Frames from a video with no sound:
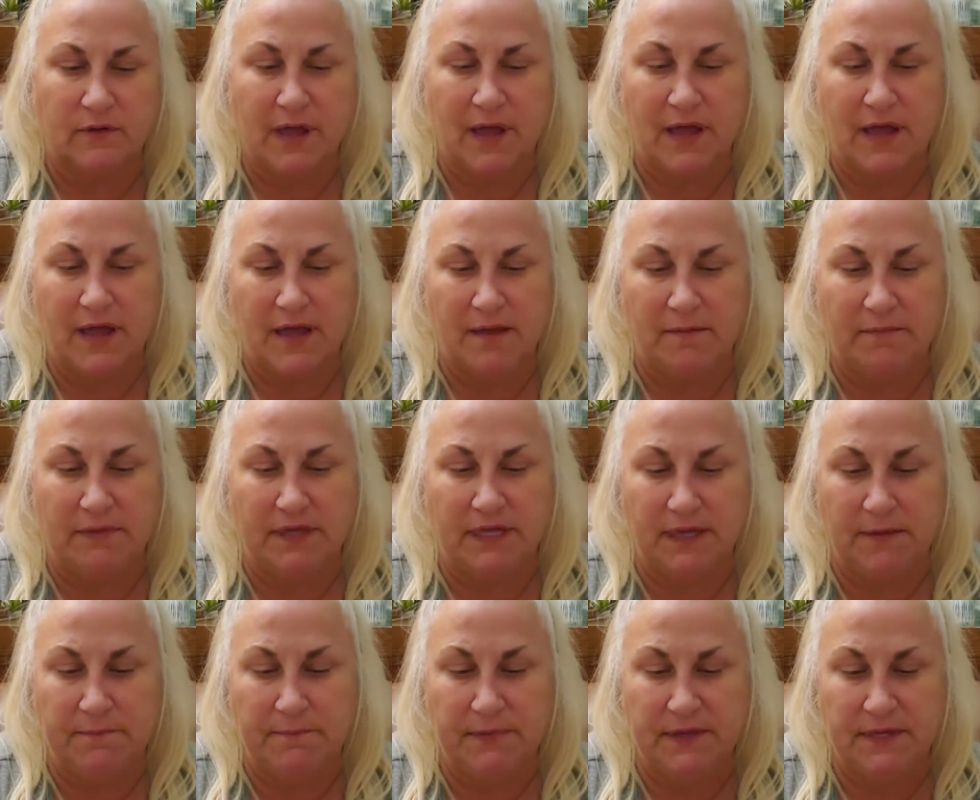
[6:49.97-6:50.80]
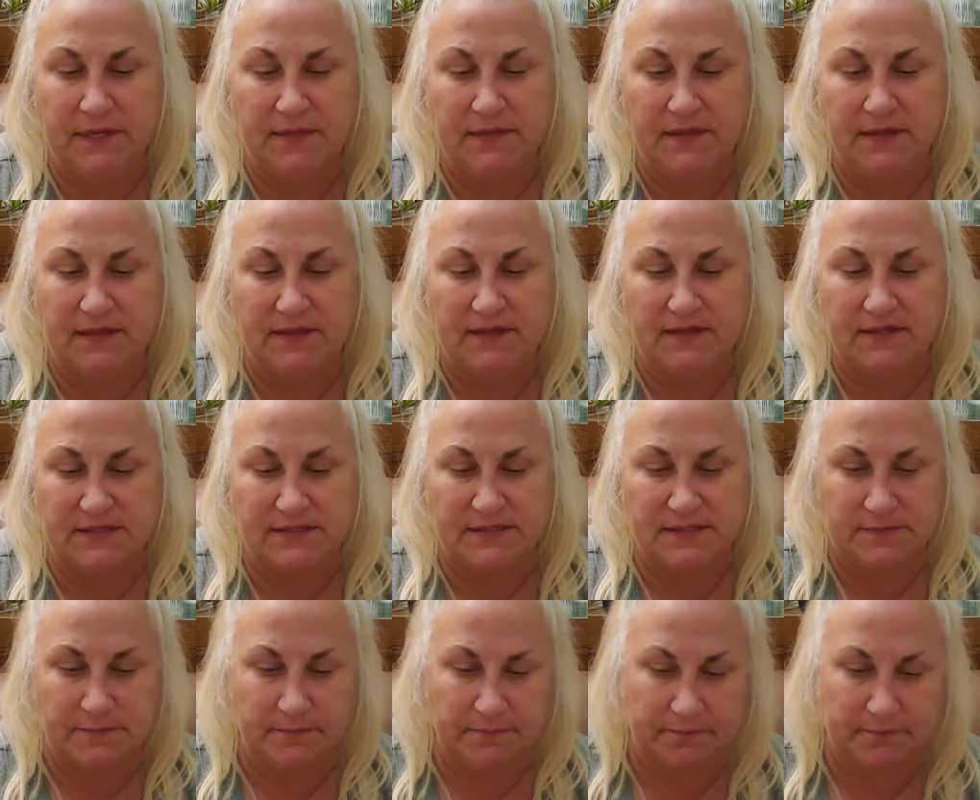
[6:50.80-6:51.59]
I am keeping this.